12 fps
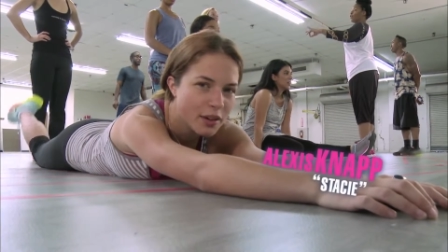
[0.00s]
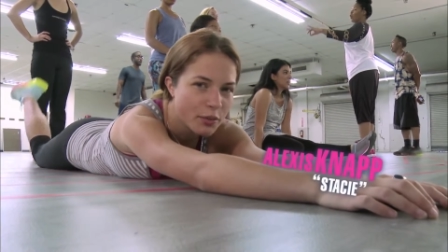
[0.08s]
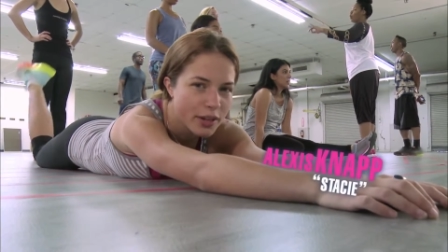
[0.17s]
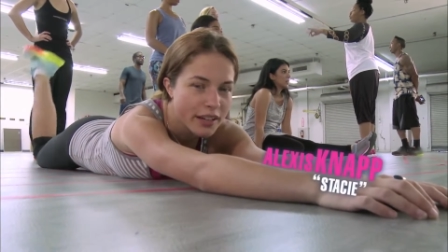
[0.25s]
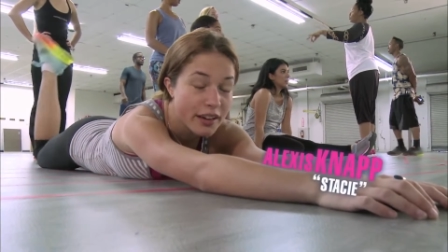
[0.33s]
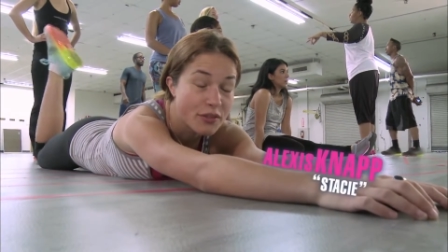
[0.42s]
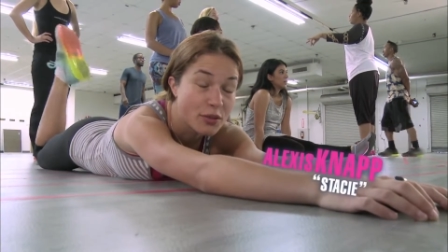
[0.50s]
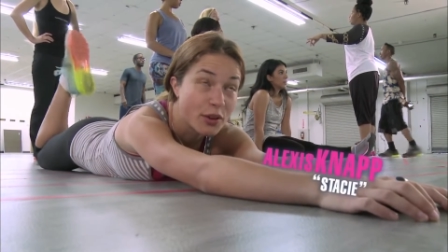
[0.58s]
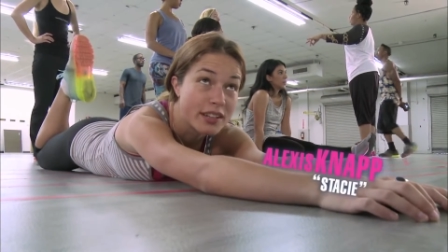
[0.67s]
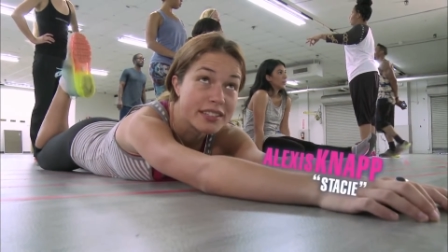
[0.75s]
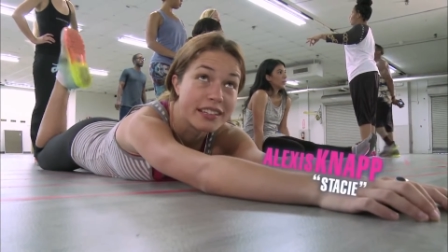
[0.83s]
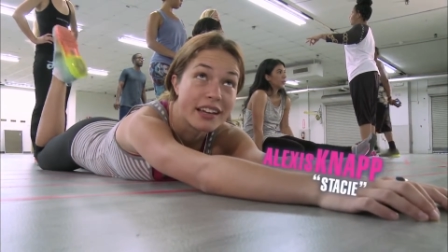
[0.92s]
We didn't have to
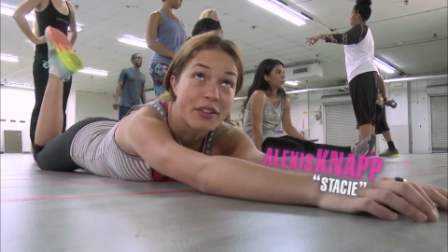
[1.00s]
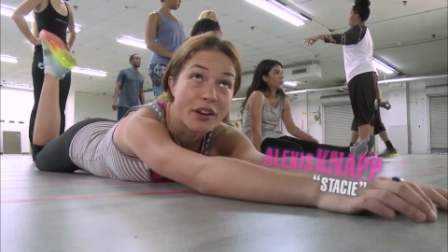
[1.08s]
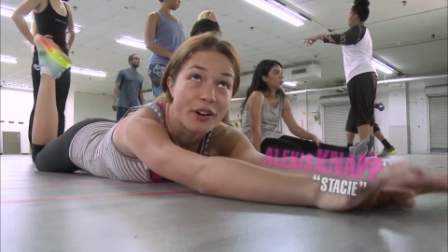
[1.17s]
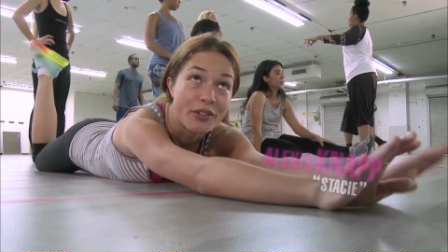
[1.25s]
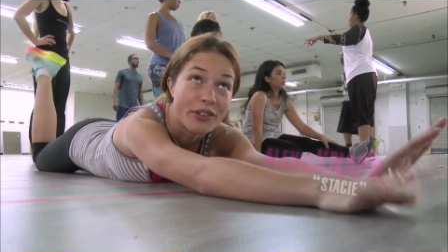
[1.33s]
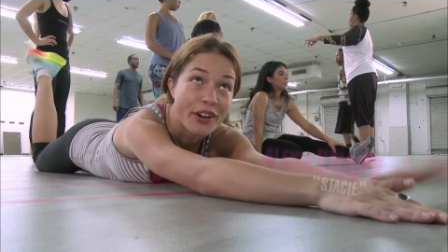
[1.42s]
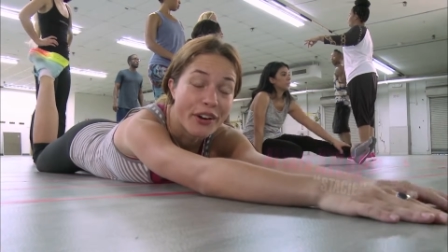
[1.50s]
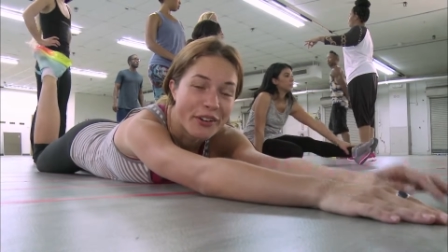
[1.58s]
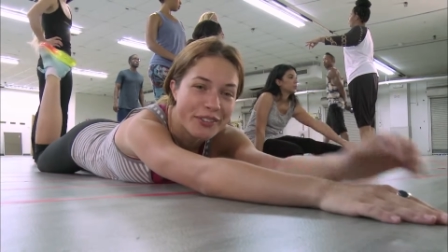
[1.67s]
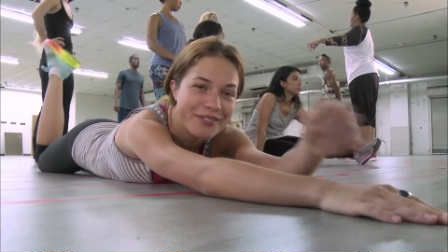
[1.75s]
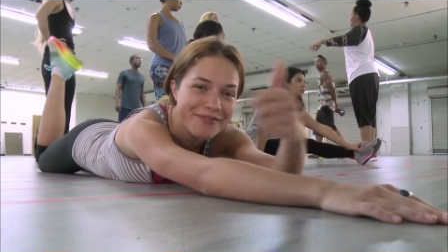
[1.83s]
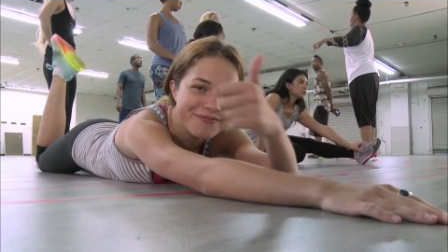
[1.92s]
run today, though,
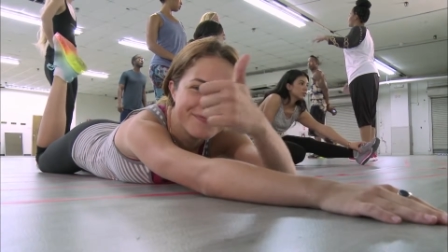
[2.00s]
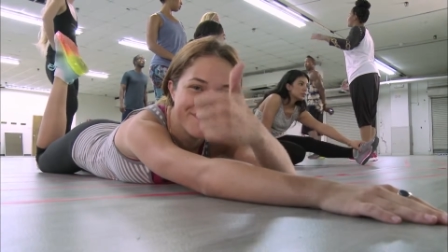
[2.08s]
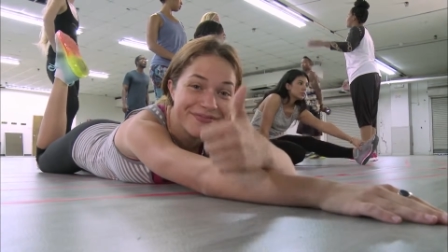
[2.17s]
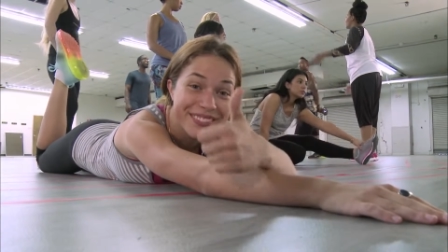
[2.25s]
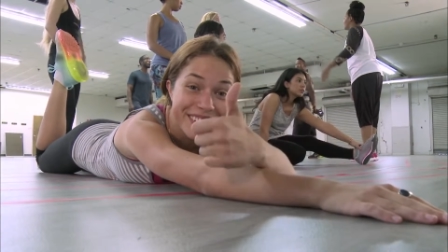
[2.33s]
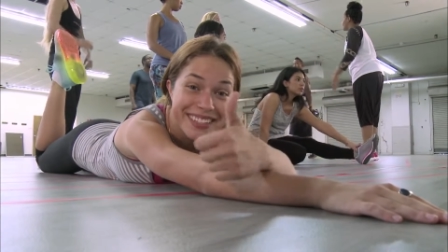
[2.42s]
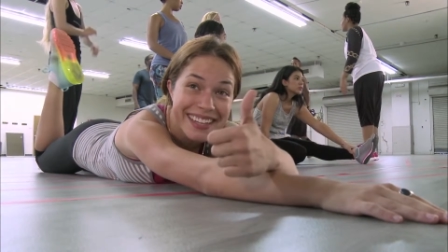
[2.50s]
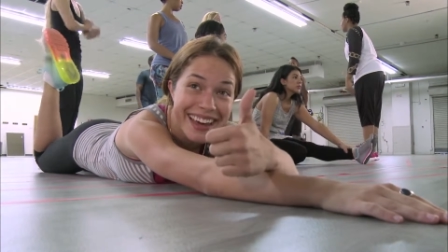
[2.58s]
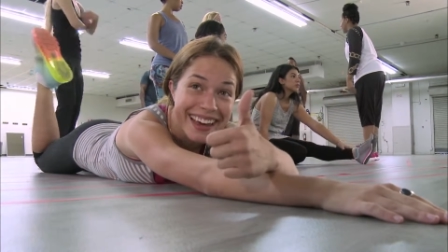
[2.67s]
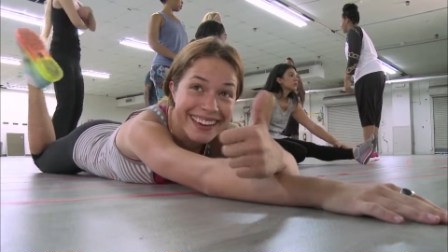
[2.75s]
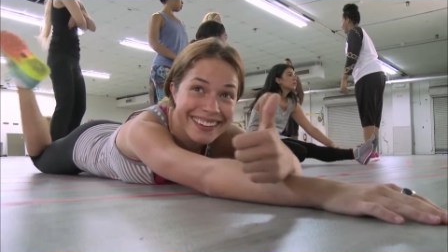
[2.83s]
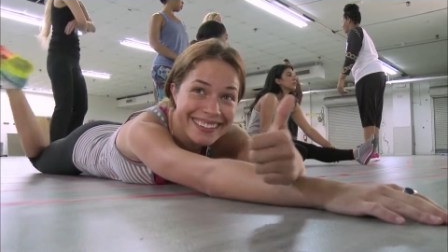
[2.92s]
so good
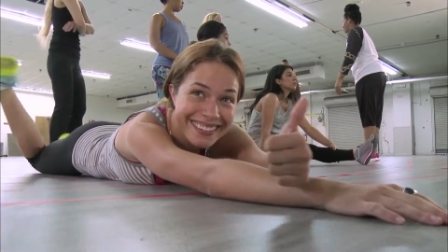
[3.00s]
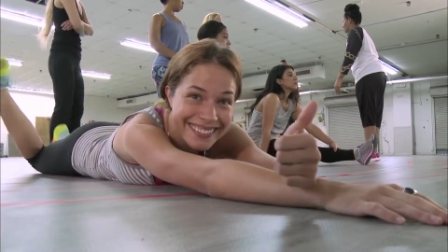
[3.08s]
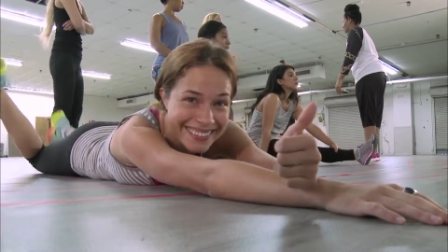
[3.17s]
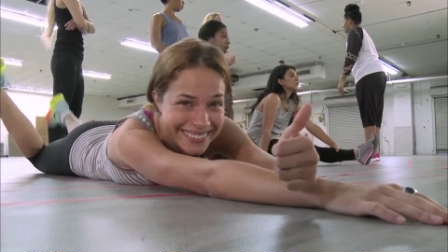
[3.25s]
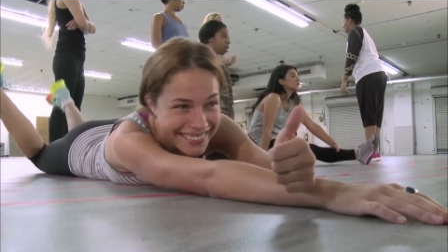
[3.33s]
day.